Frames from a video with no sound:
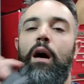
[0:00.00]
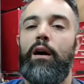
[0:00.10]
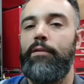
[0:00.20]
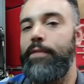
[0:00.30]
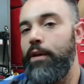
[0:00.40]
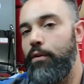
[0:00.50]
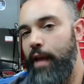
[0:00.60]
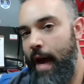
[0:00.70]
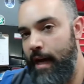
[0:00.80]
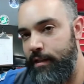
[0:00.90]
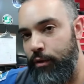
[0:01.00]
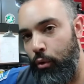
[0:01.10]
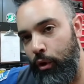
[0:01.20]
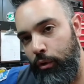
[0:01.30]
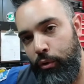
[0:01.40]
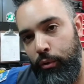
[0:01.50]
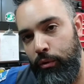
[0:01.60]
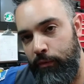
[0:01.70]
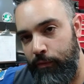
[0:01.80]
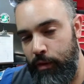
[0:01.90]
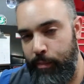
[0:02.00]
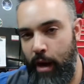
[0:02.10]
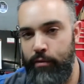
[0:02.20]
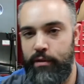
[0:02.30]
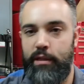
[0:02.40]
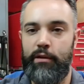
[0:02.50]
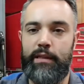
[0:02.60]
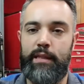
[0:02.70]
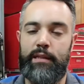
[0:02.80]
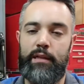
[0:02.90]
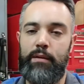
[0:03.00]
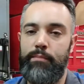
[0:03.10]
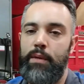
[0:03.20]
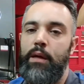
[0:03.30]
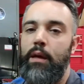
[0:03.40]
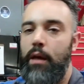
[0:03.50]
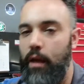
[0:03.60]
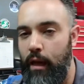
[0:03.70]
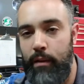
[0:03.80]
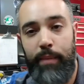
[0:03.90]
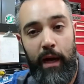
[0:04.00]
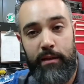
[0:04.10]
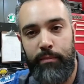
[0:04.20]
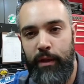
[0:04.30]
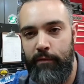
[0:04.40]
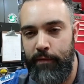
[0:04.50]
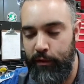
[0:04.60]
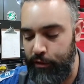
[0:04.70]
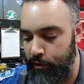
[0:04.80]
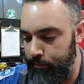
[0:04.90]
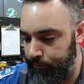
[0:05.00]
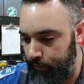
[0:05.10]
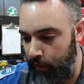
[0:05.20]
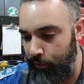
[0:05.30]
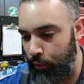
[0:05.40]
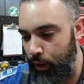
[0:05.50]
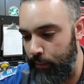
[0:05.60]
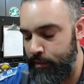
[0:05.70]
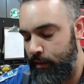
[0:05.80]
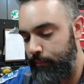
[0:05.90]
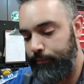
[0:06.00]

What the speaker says: On a vehicle that has an oil cooler for the power steering system and possibly a filter, if equipped,